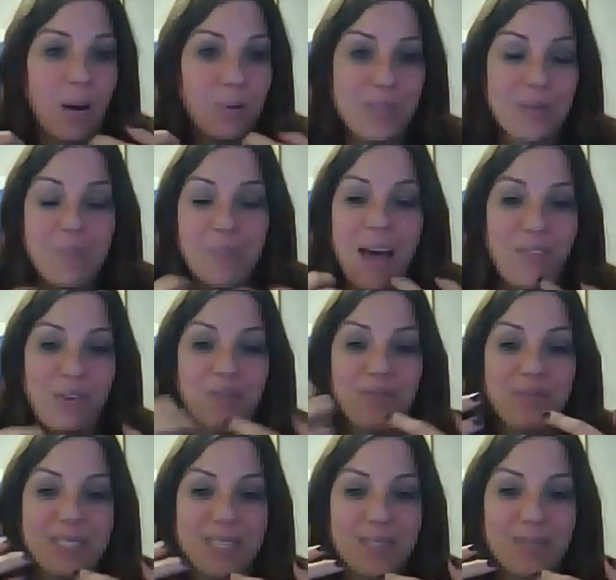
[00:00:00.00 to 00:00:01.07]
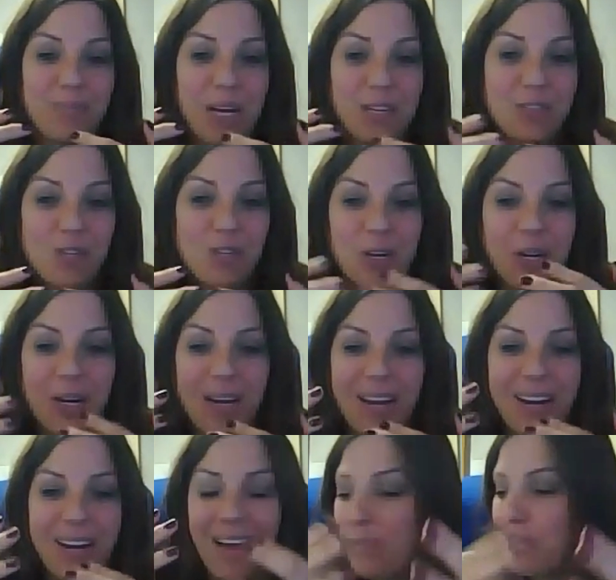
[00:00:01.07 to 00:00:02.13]
was a math and physics major,
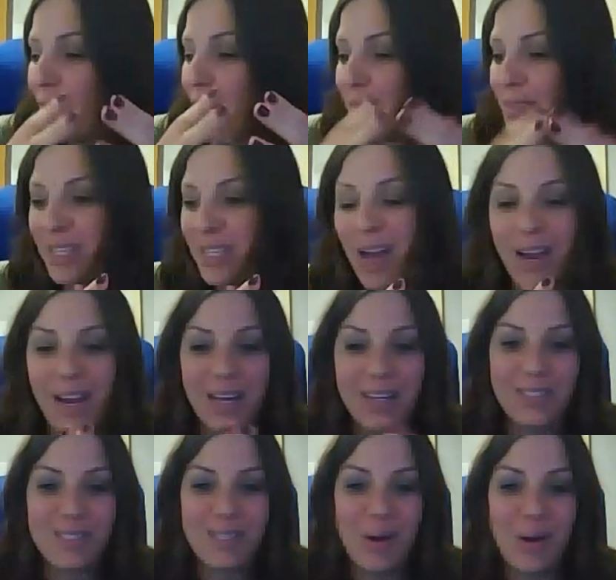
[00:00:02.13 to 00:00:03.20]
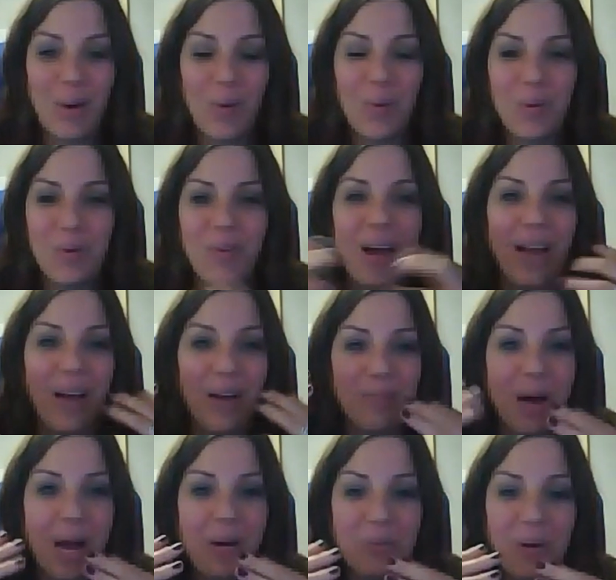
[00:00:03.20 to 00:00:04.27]
and I love science. So if I had
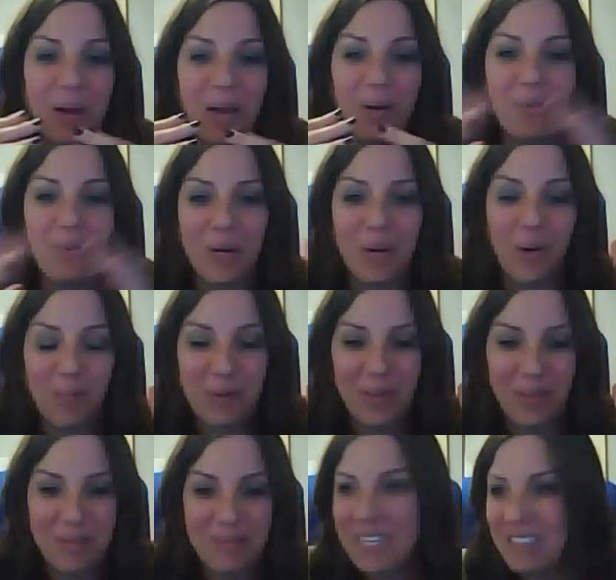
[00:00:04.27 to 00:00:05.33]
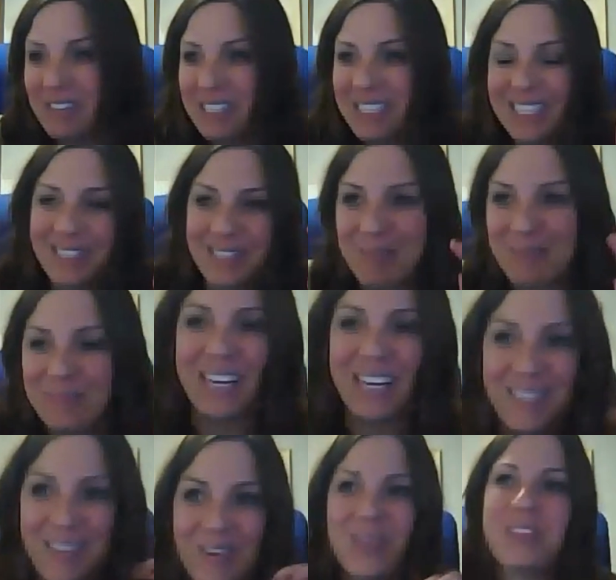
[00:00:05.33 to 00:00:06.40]
my way, we'd all be on the metric system.
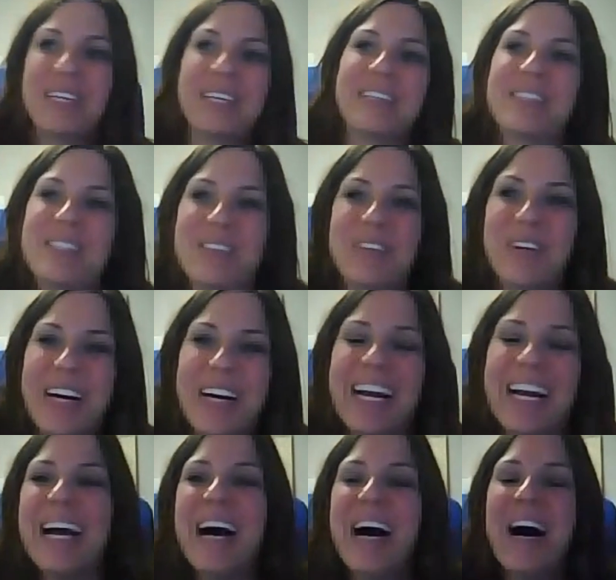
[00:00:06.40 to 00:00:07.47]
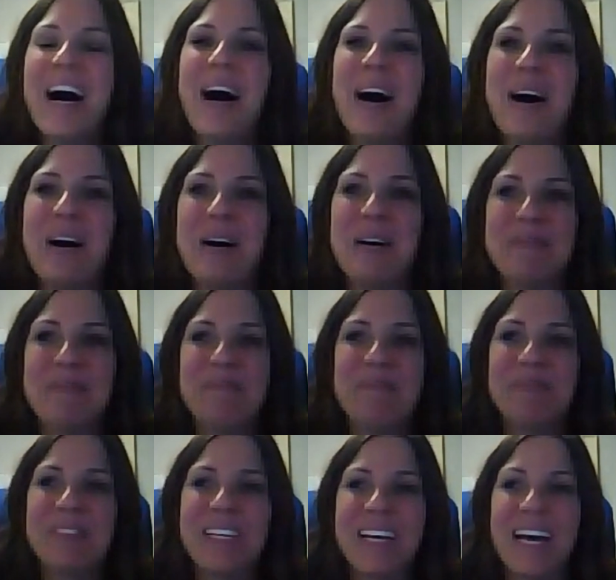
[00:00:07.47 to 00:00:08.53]
That's a whole other story.
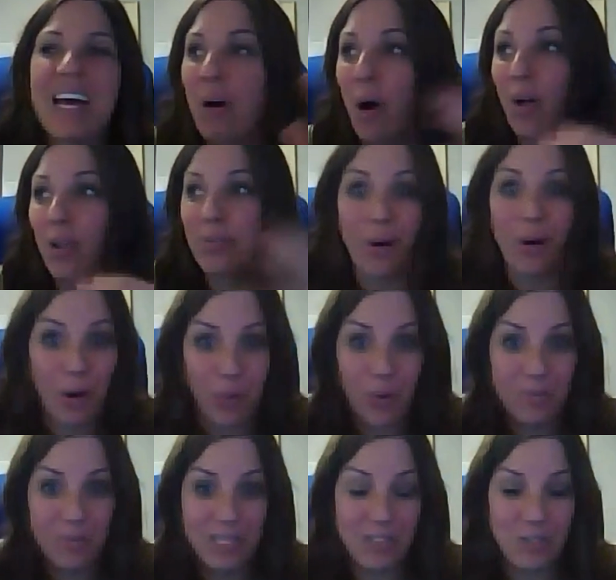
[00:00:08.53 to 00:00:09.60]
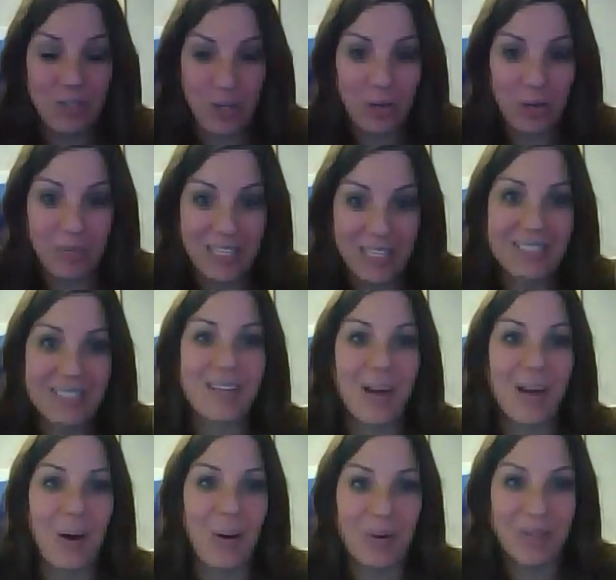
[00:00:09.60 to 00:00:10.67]
And all of our equipment is German,
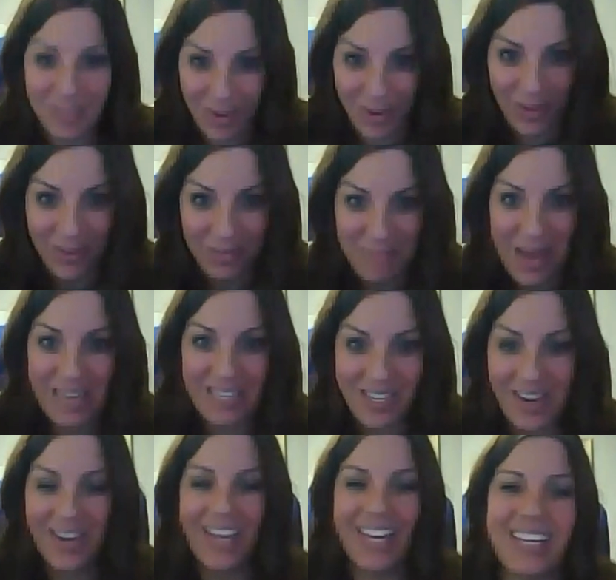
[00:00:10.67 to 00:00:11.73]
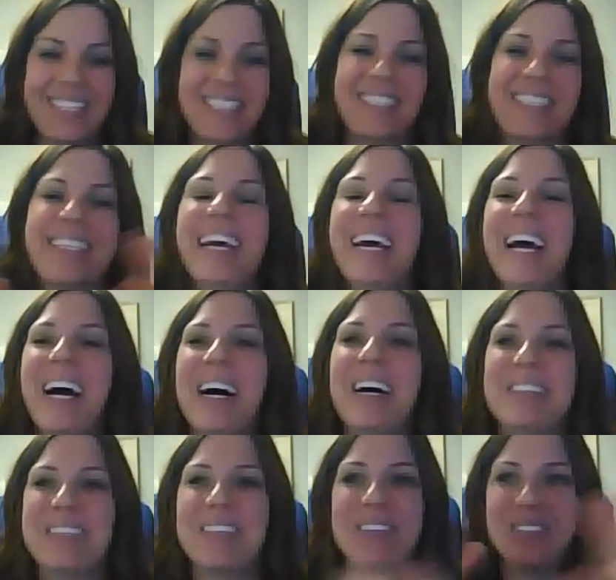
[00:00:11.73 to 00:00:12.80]
so it's all in metrics.
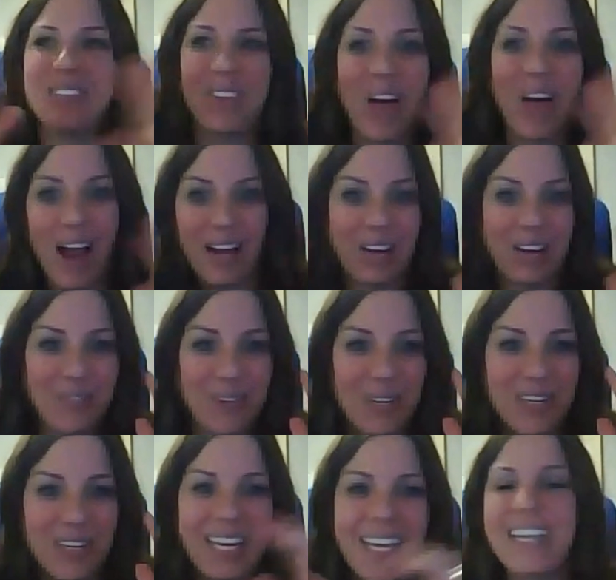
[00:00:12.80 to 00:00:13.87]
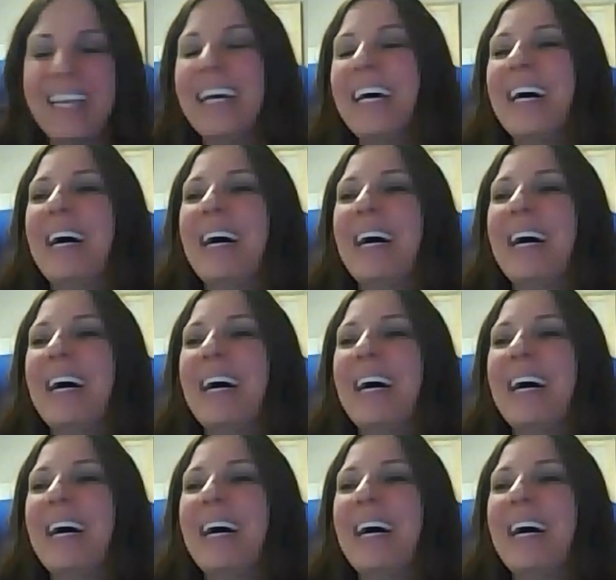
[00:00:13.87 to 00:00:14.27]
So there's a lot of converting.